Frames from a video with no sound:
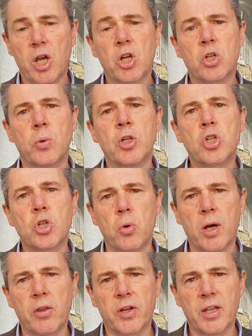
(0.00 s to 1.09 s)
to
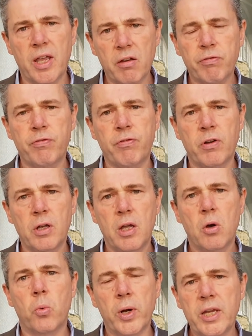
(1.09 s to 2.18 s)
ensure that if
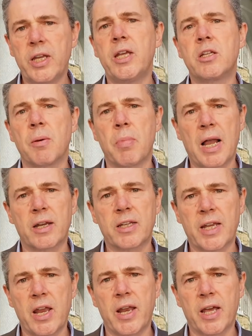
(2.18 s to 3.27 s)
we need to ballot
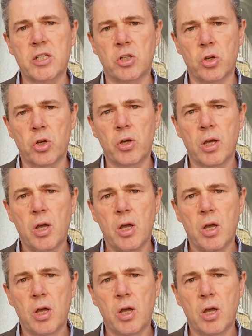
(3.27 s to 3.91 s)
again next year,